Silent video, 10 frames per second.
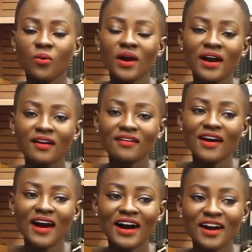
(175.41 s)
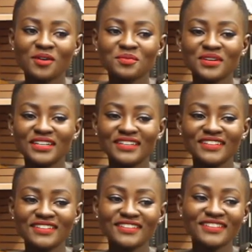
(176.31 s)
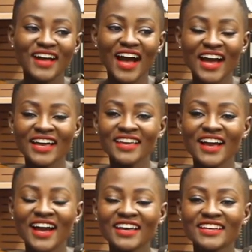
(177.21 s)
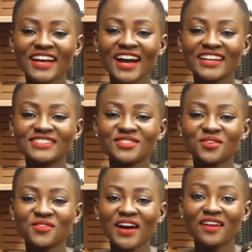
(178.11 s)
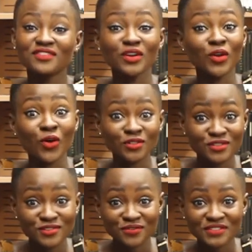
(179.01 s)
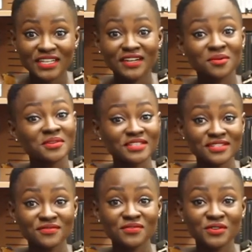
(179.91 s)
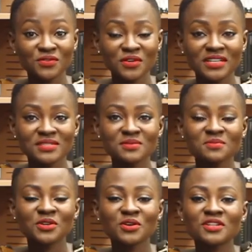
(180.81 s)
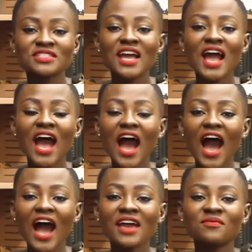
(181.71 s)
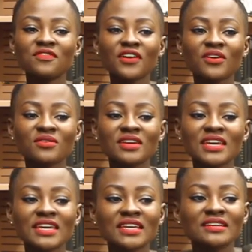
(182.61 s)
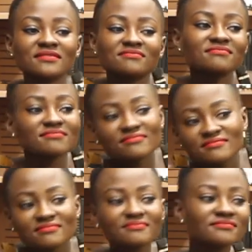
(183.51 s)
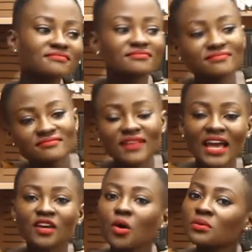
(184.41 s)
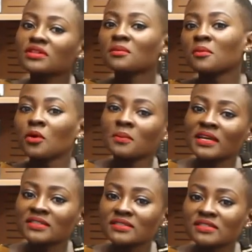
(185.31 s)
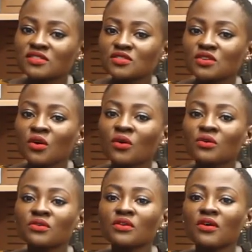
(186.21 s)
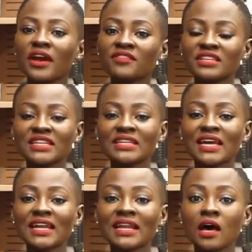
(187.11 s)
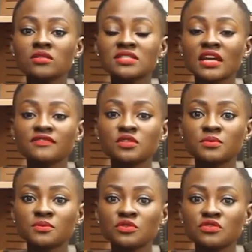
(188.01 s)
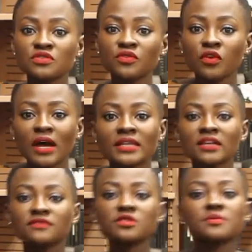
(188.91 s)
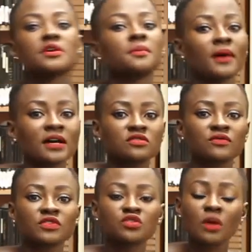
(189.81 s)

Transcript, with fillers: Well, um, I I kind of have a lot of takeaways, if if you ask because I'm very I go with the moment, and mm-hmm. so everything that allows life to be beautiful, I love to be a part of it.